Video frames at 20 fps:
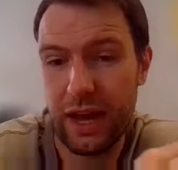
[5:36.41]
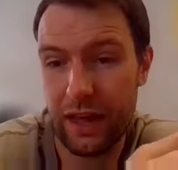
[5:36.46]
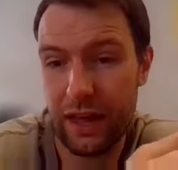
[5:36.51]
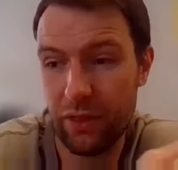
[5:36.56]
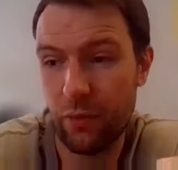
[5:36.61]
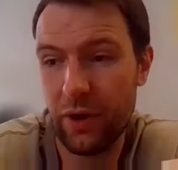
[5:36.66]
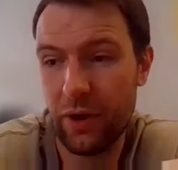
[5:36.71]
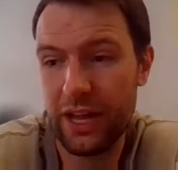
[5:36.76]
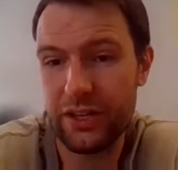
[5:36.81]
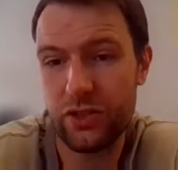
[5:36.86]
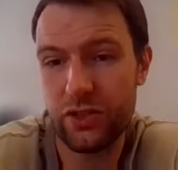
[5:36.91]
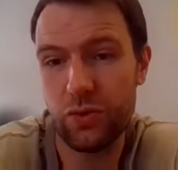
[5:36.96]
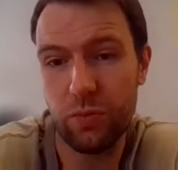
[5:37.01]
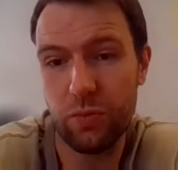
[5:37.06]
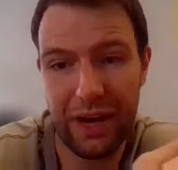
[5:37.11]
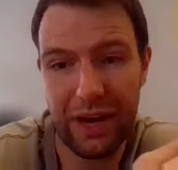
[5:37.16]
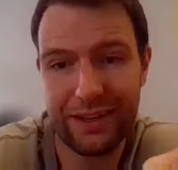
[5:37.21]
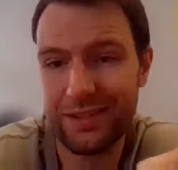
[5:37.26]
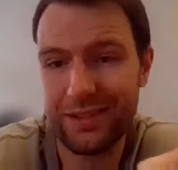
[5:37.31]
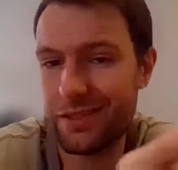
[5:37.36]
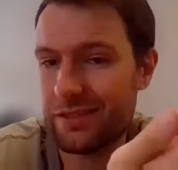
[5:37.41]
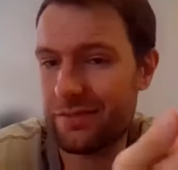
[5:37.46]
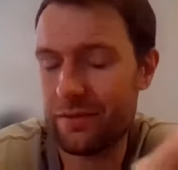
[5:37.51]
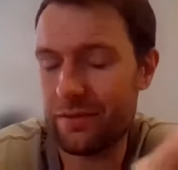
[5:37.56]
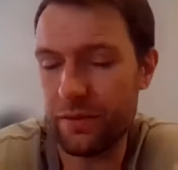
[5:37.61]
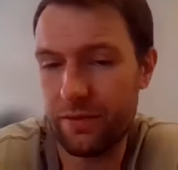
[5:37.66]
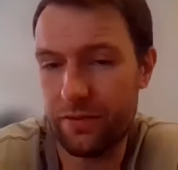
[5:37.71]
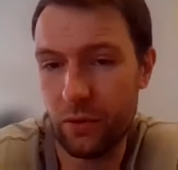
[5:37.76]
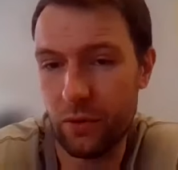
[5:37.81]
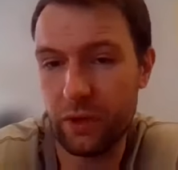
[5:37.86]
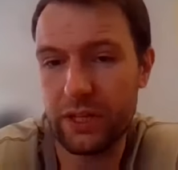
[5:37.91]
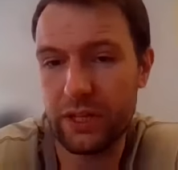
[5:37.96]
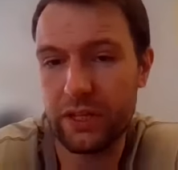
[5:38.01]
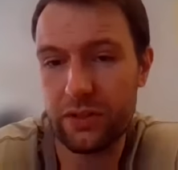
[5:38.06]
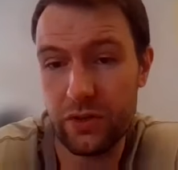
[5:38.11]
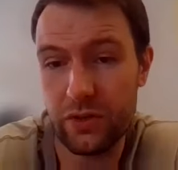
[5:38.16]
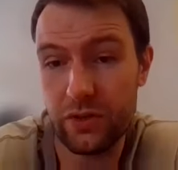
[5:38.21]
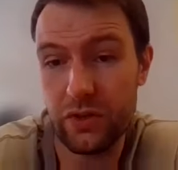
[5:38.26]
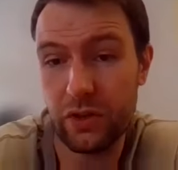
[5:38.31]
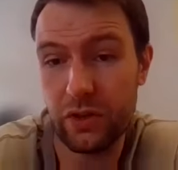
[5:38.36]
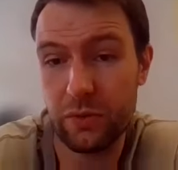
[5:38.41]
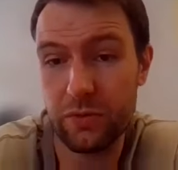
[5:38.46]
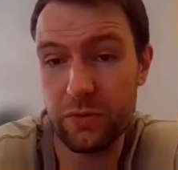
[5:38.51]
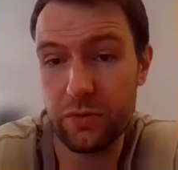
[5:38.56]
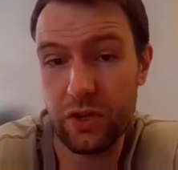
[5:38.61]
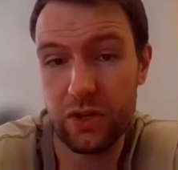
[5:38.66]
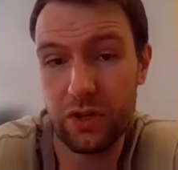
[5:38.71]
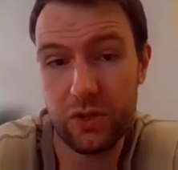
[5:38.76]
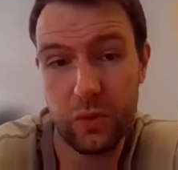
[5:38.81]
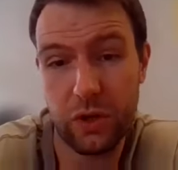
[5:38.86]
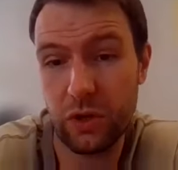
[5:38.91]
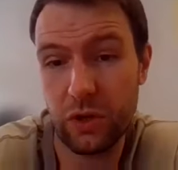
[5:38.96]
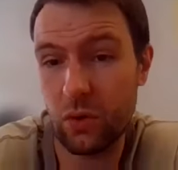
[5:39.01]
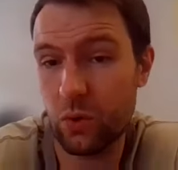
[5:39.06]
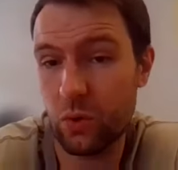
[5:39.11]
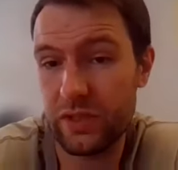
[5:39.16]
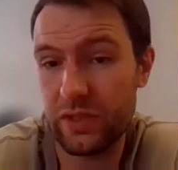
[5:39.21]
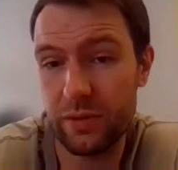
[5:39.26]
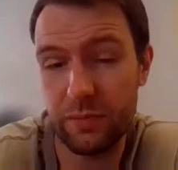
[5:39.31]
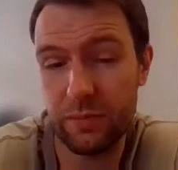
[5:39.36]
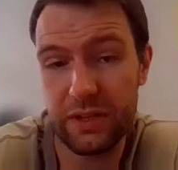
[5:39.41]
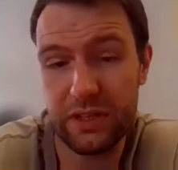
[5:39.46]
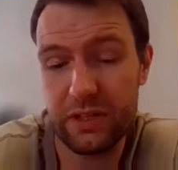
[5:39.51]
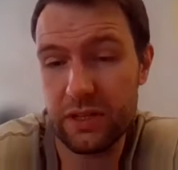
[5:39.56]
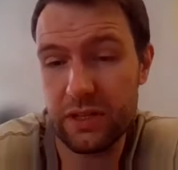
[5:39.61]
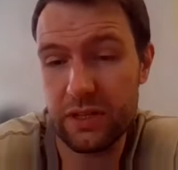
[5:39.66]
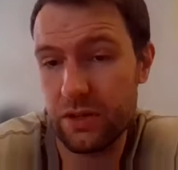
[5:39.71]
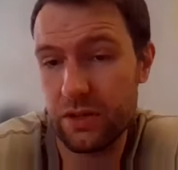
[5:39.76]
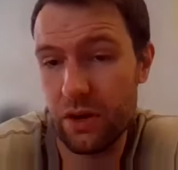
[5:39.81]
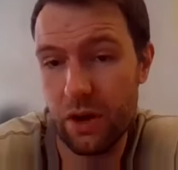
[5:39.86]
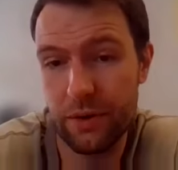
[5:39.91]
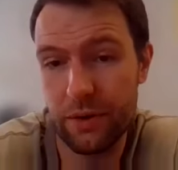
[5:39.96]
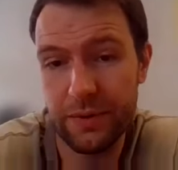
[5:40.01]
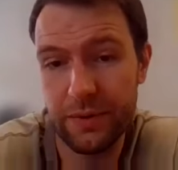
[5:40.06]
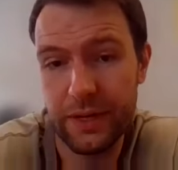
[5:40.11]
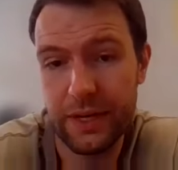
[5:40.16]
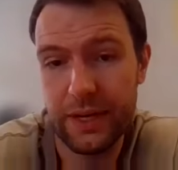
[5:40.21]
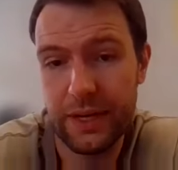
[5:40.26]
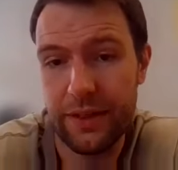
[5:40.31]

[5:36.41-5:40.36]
Otherwise, you might fall into a circumstance where the court simply says no.